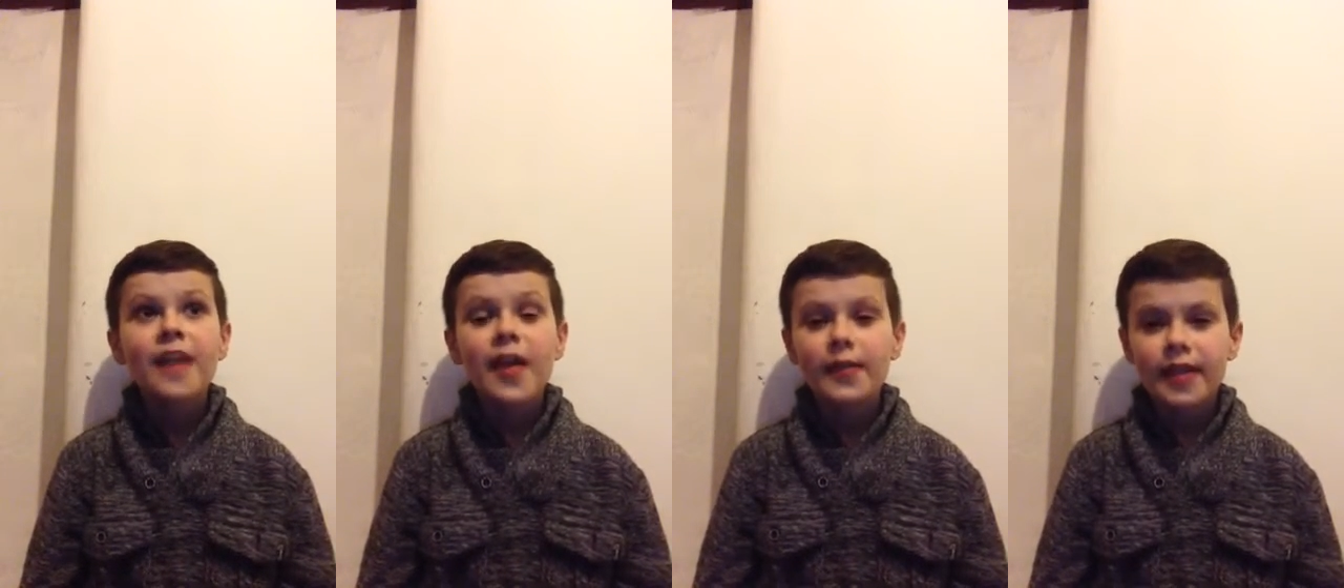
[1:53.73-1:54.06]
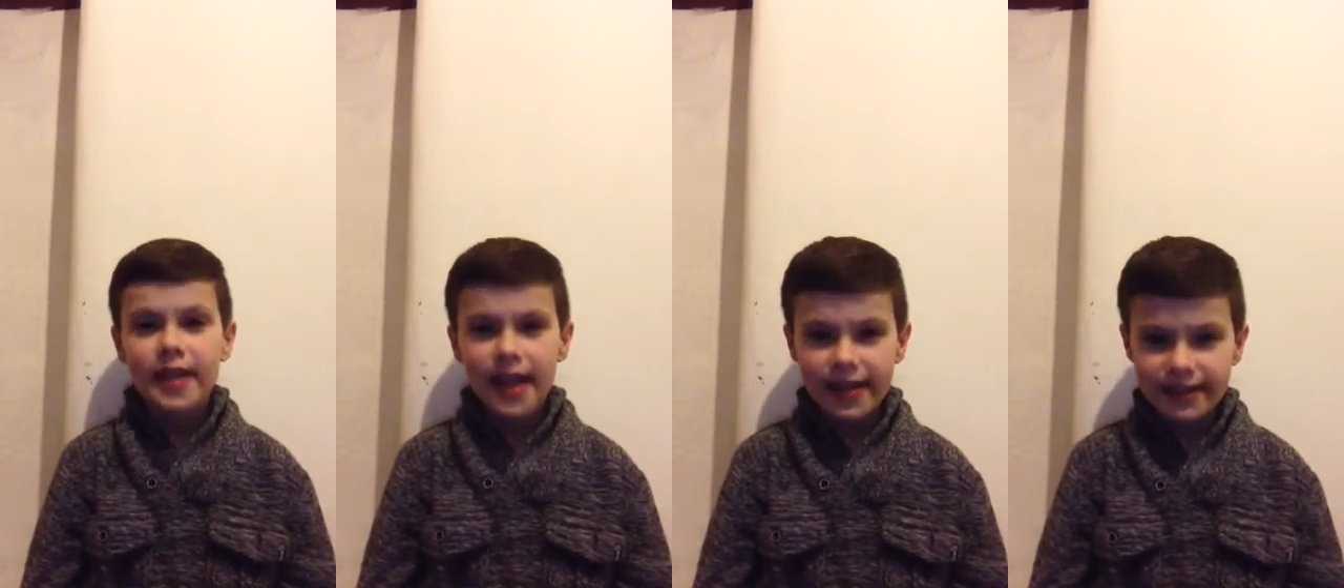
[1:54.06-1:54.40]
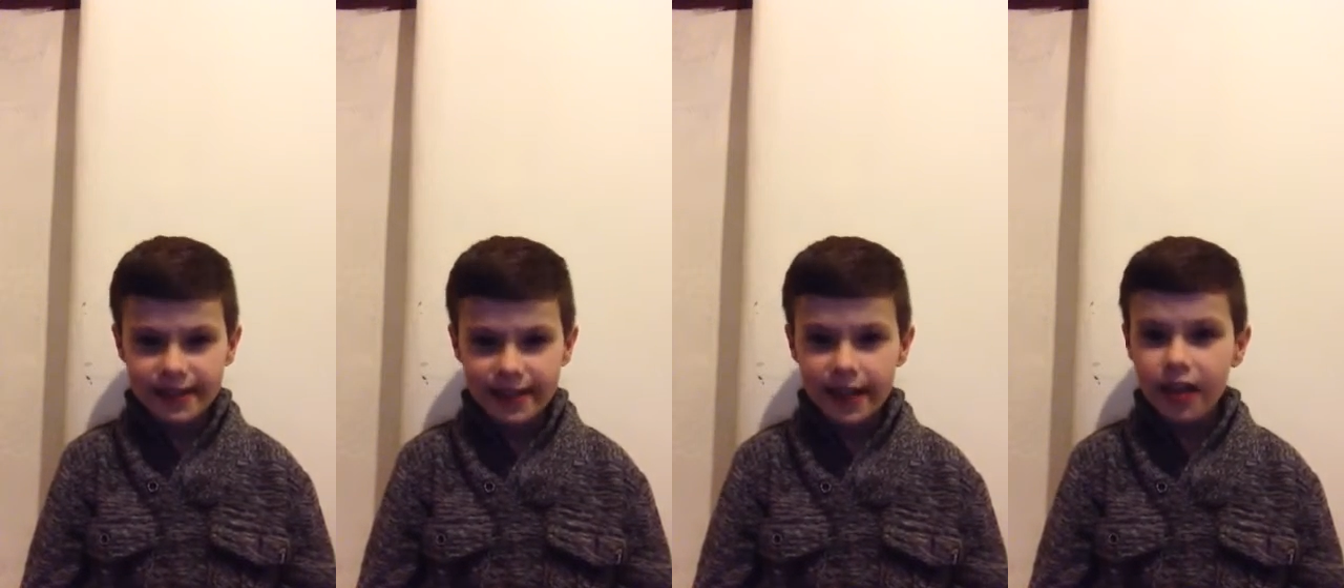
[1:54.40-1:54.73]
and then
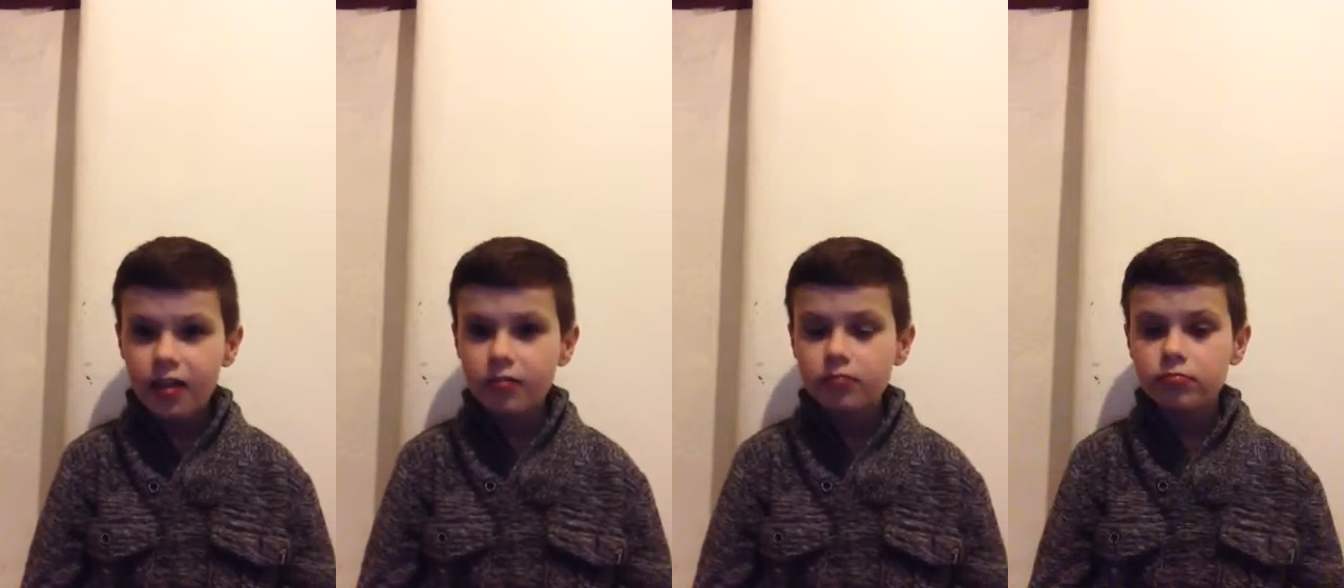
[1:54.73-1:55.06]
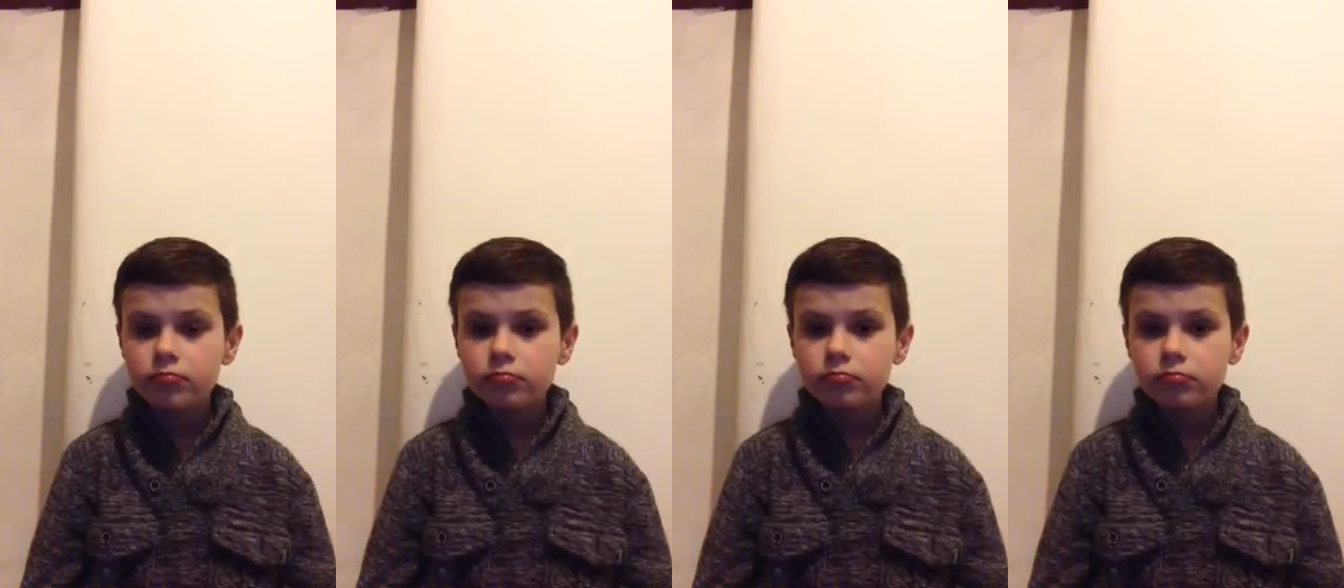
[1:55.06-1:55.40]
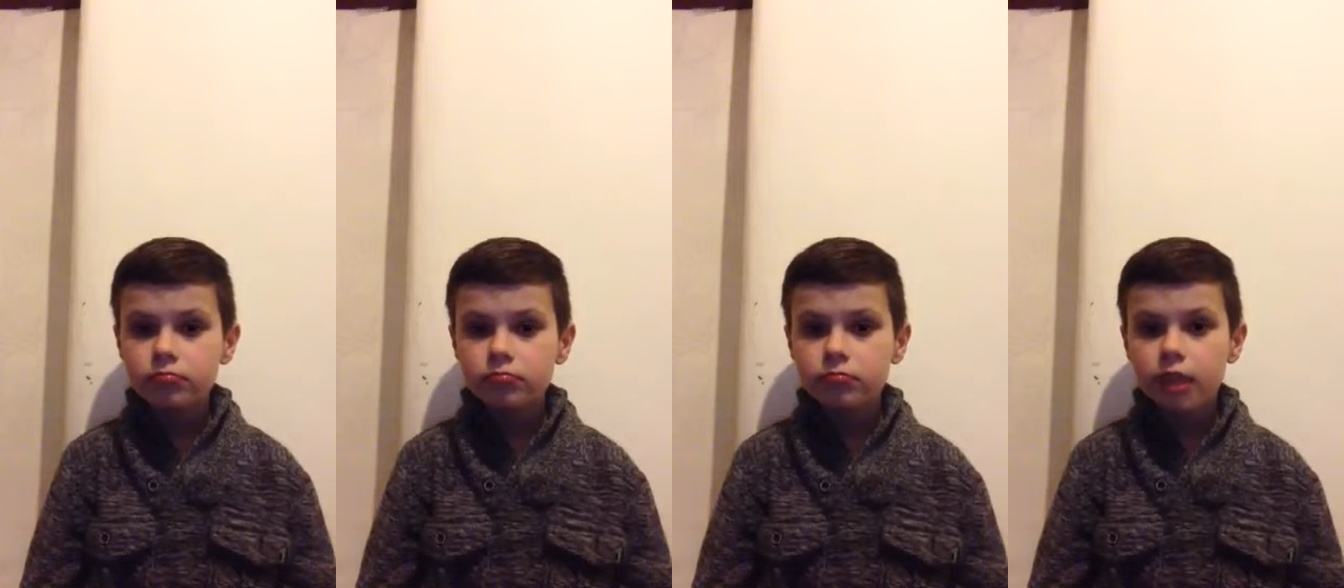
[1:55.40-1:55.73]
edit it
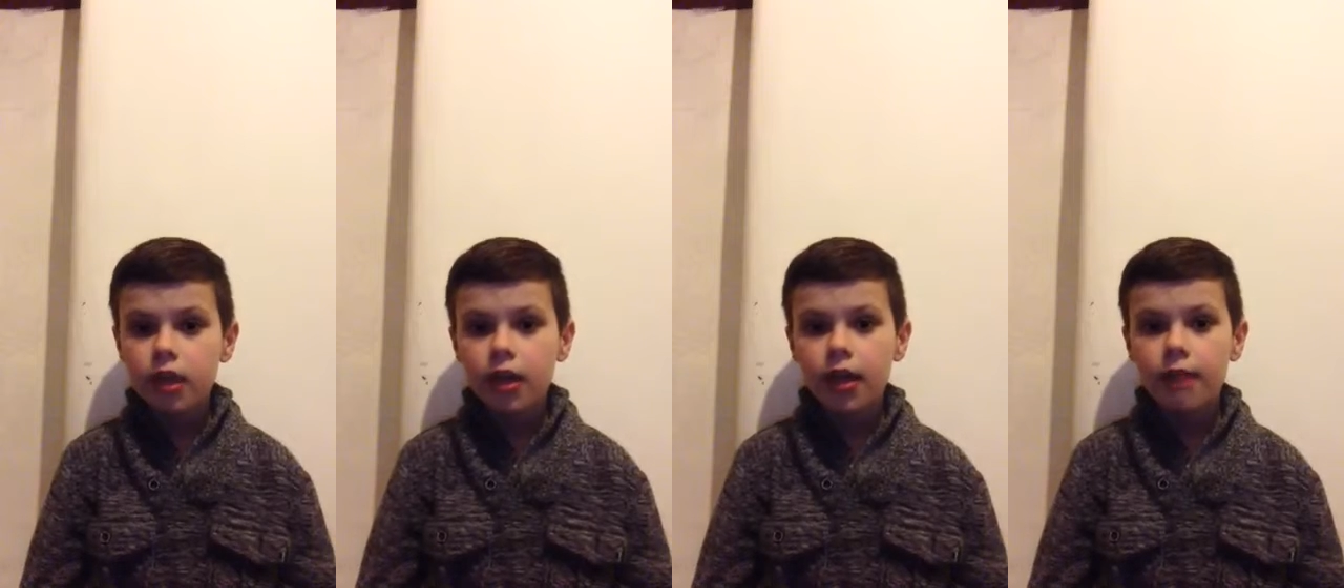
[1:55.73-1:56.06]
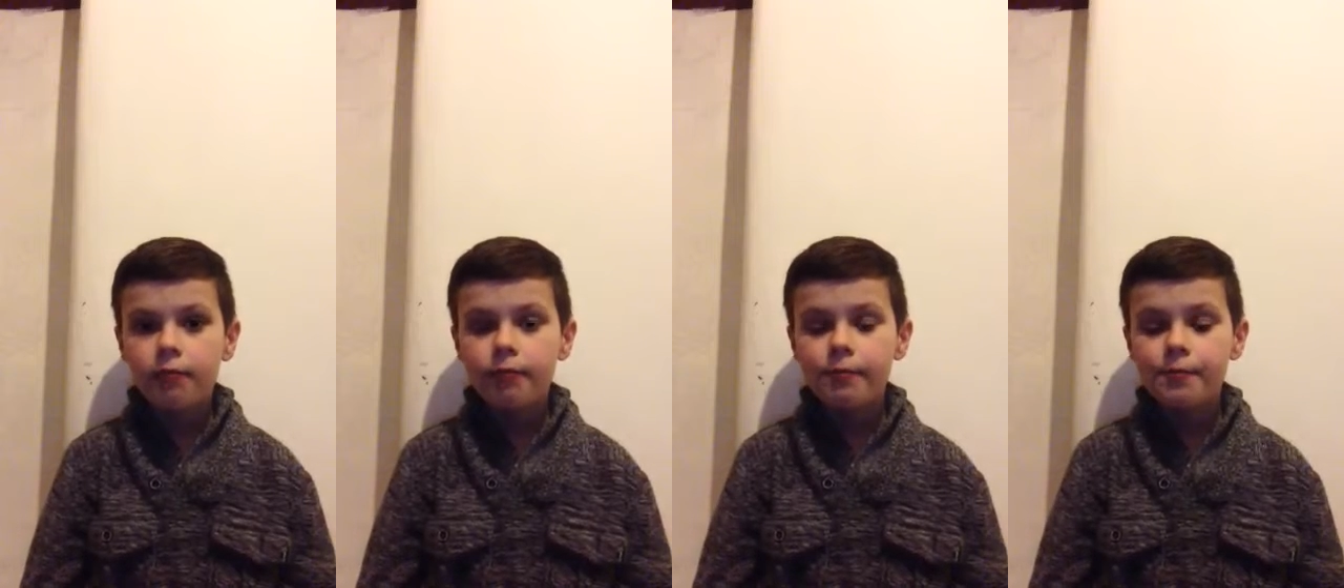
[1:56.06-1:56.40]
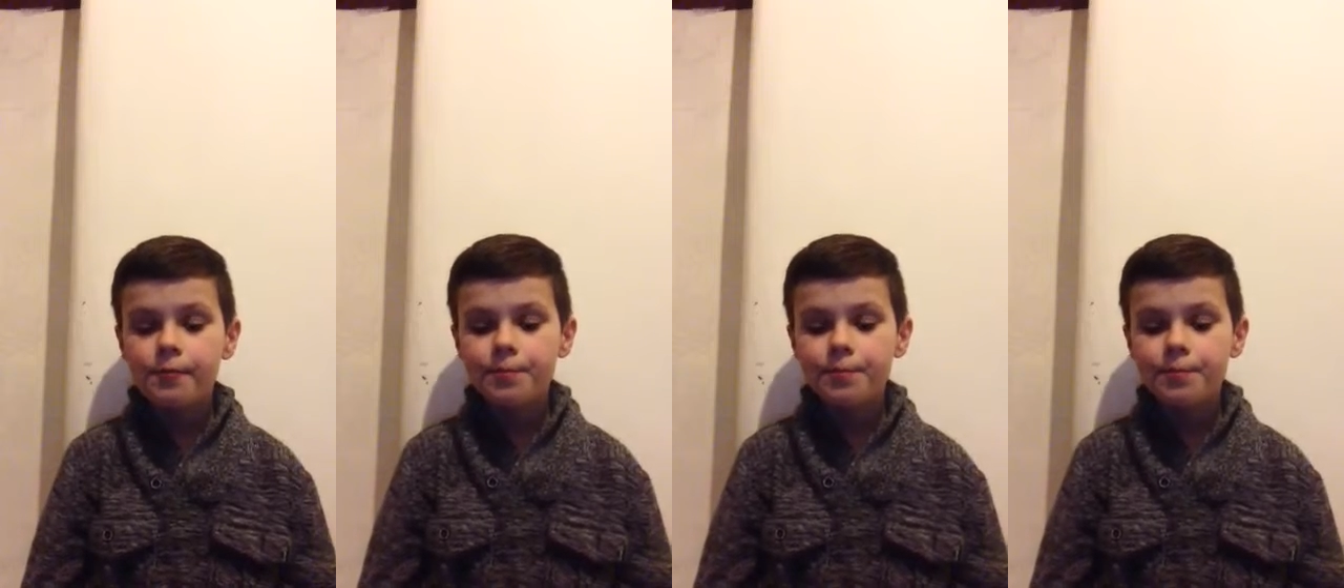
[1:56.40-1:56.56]
um,